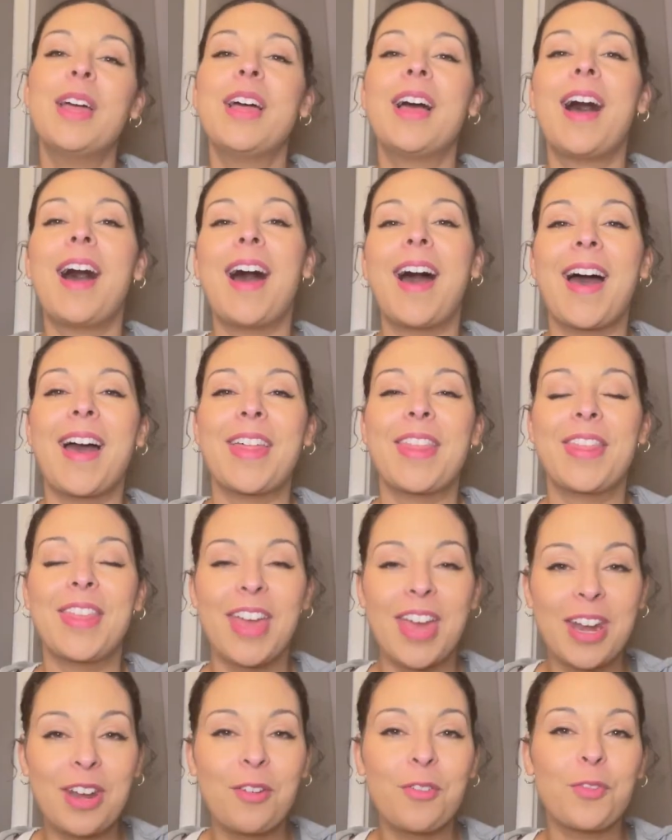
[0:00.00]
Uh,
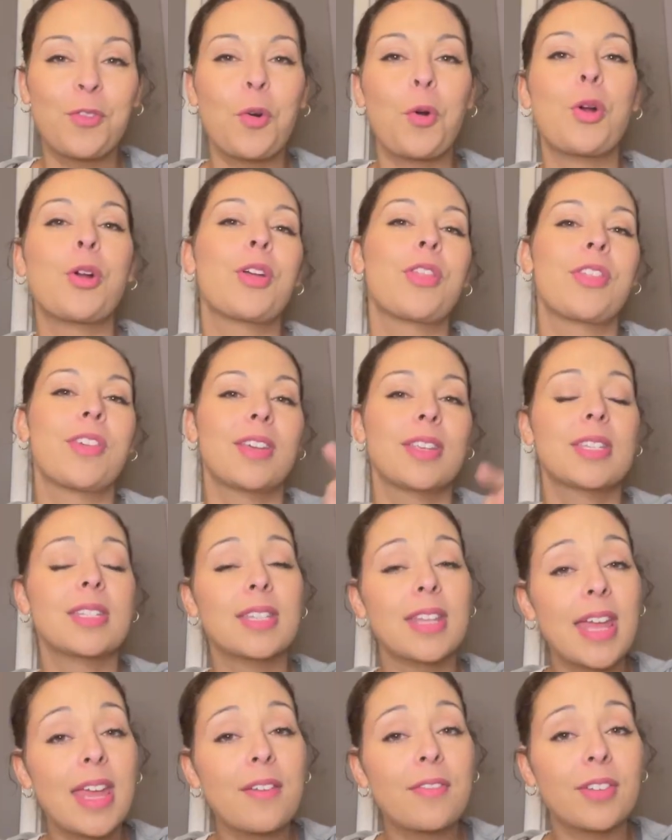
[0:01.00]
then for the
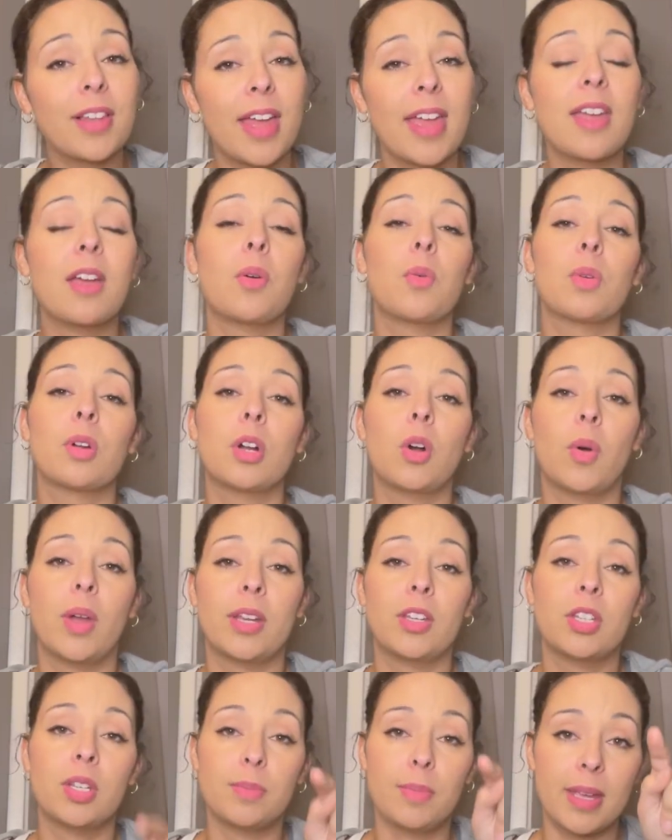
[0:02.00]
slave lake, we're going
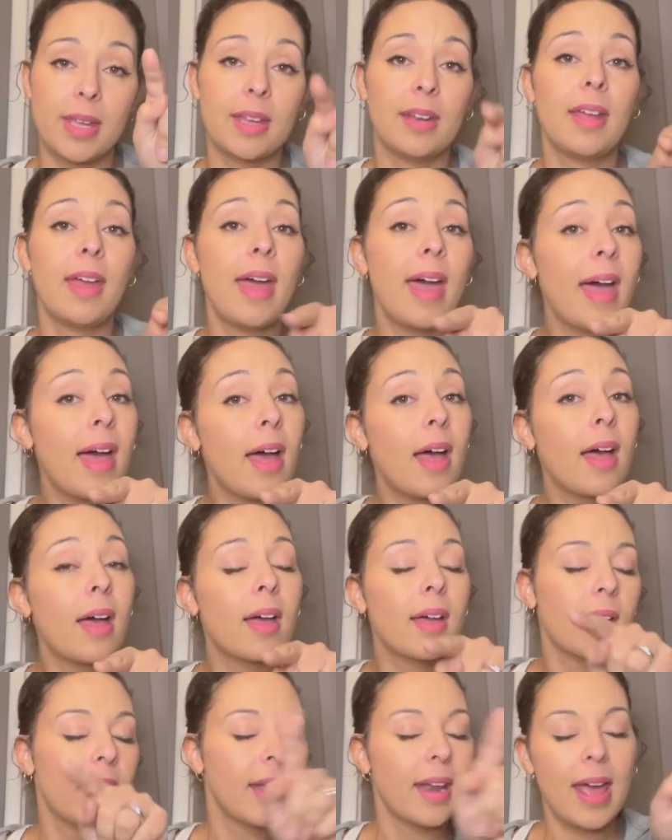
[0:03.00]
to make an L,
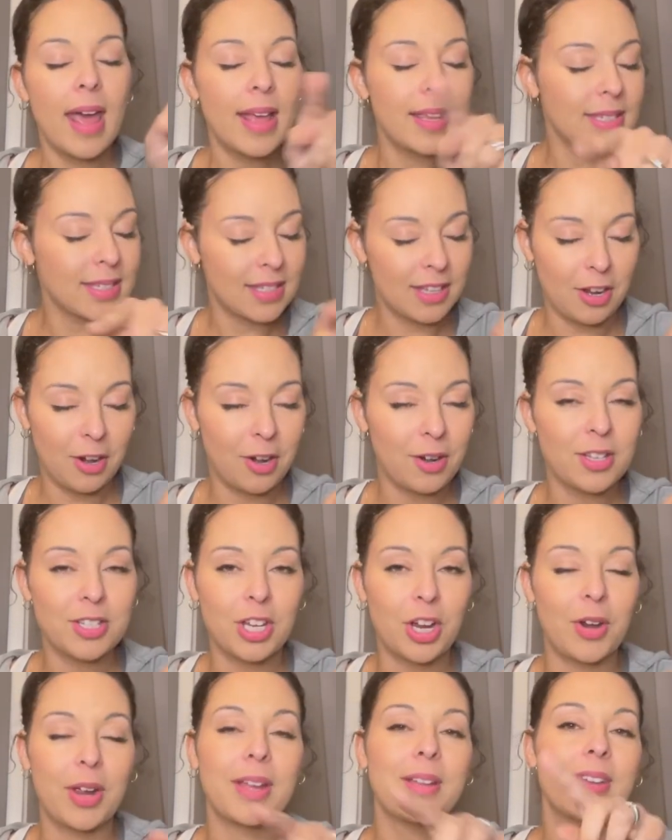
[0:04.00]
uh, an S there,
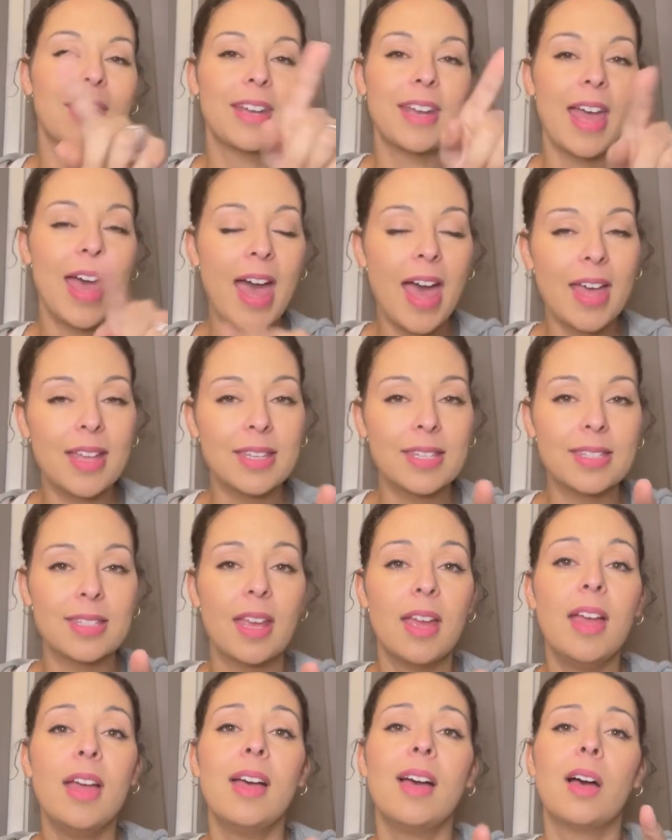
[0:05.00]
sorry, an S,
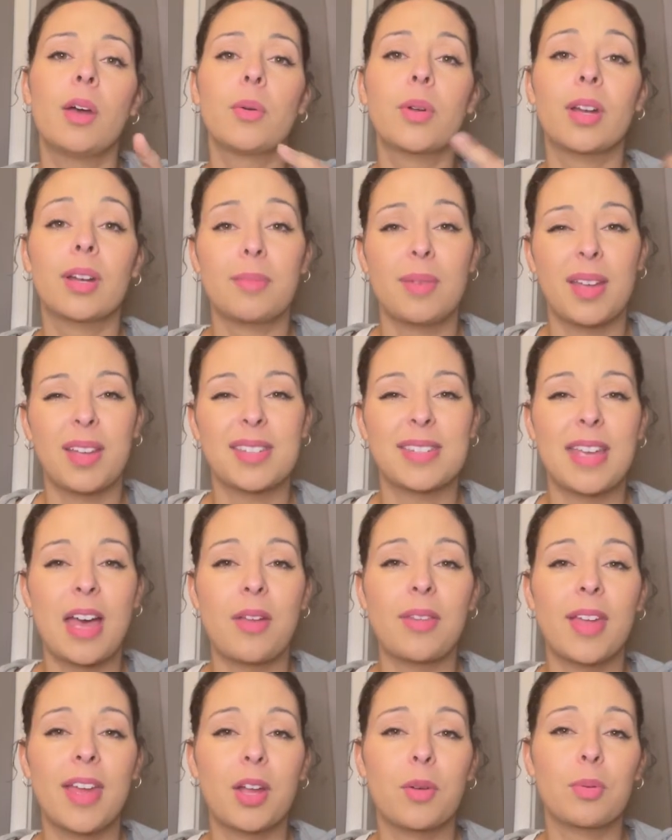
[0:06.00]
and we're going to make a
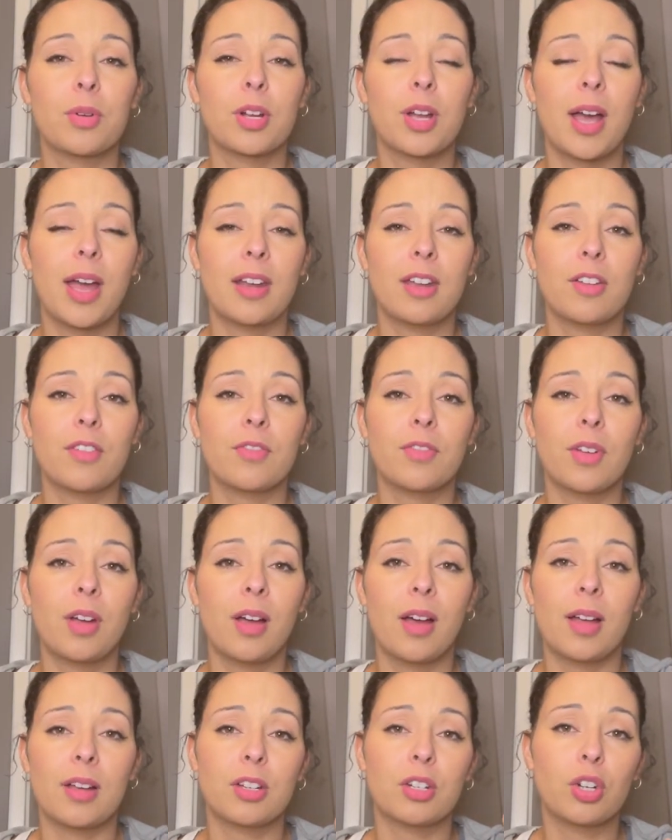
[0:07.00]
sound like we're kind of
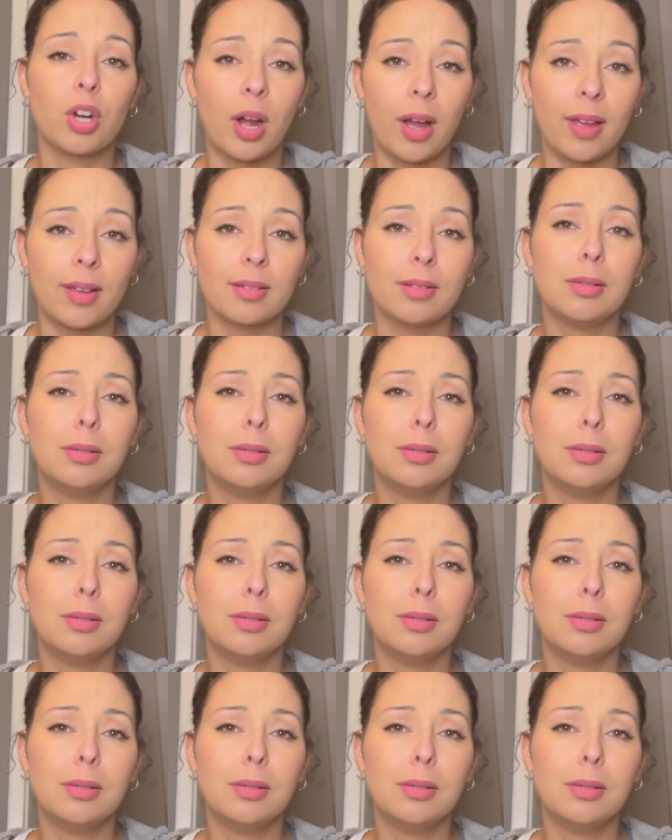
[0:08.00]
uh, crying,